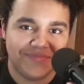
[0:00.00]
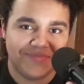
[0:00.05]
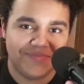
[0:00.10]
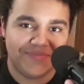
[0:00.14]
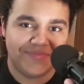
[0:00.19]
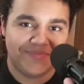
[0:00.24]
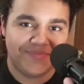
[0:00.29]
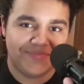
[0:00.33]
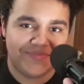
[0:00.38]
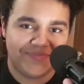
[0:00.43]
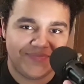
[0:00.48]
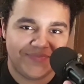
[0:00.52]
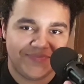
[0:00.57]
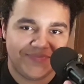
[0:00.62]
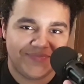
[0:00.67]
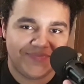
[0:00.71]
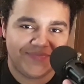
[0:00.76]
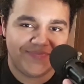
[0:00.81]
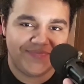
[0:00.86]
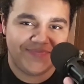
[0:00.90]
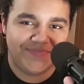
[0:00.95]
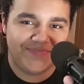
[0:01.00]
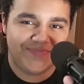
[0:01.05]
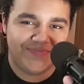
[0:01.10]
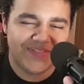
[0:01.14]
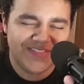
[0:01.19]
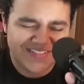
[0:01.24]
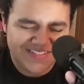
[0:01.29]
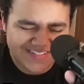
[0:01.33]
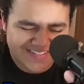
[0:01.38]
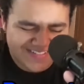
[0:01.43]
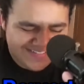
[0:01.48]
Mm.
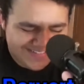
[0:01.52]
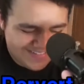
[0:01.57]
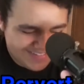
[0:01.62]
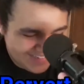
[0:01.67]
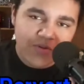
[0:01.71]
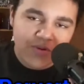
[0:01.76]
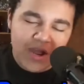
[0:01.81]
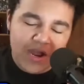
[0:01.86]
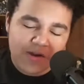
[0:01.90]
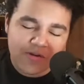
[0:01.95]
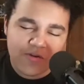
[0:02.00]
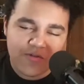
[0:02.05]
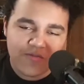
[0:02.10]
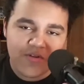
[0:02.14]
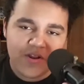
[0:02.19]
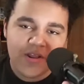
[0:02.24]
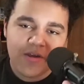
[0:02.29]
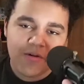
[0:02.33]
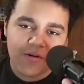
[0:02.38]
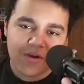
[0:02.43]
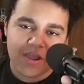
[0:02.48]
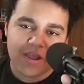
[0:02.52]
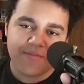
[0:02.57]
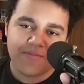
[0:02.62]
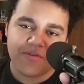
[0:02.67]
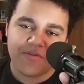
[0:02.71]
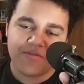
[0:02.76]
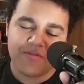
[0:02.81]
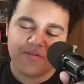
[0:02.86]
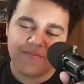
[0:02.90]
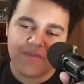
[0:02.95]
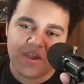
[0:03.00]
I got new video
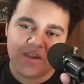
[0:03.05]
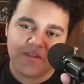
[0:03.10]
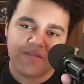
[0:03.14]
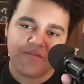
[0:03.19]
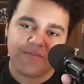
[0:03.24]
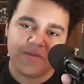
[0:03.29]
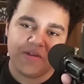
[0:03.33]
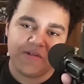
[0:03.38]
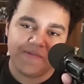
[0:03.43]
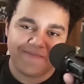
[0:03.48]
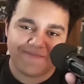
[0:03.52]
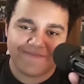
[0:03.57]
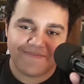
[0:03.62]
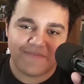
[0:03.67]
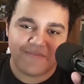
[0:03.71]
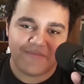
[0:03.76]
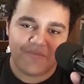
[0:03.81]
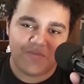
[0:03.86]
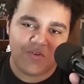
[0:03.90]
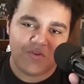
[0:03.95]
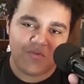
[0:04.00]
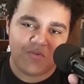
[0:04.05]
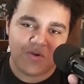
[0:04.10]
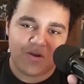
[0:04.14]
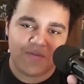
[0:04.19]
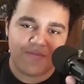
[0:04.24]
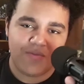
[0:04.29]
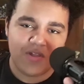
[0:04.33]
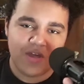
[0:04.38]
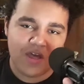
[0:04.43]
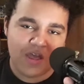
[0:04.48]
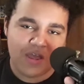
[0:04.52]
games in the basement. You
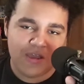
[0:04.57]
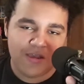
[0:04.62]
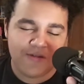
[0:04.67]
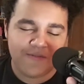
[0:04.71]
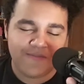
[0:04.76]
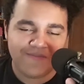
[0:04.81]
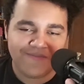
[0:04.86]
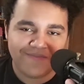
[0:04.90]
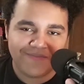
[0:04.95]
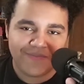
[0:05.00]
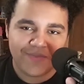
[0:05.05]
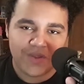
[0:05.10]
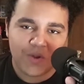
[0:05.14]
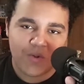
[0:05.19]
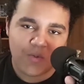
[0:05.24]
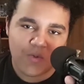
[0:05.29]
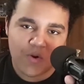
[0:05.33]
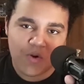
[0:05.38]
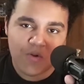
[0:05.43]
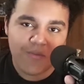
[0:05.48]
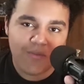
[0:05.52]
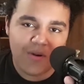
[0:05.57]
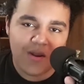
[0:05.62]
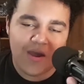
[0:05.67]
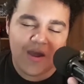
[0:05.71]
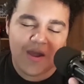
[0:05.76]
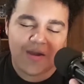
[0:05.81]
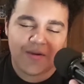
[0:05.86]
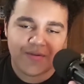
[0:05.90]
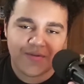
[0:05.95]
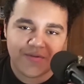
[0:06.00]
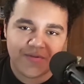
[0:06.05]
want to play
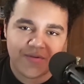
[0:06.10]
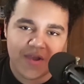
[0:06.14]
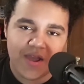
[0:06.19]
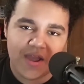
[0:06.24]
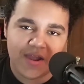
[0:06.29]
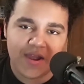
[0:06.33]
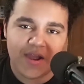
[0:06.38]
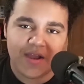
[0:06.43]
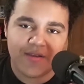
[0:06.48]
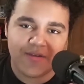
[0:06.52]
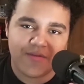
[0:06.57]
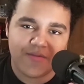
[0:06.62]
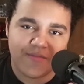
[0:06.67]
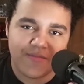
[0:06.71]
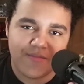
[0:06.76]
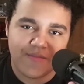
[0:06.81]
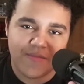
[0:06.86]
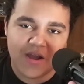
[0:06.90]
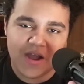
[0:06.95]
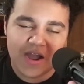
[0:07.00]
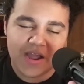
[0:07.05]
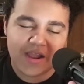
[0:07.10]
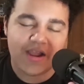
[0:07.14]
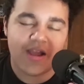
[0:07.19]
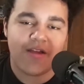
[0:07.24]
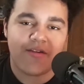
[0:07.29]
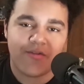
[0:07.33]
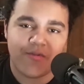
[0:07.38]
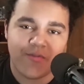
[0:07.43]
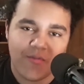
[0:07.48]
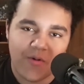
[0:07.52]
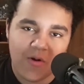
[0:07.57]
Roblox? I got some. I
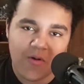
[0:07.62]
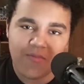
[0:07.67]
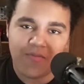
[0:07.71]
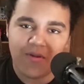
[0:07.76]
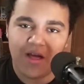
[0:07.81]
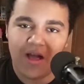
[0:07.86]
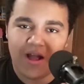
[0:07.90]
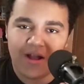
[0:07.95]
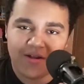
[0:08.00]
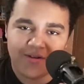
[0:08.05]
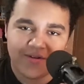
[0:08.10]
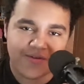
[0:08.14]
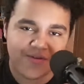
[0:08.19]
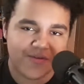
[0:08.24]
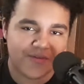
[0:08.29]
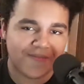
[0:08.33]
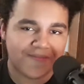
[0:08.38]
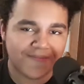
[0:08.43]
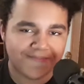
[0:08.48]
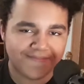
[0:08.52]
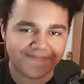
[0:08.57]
got some Roblox.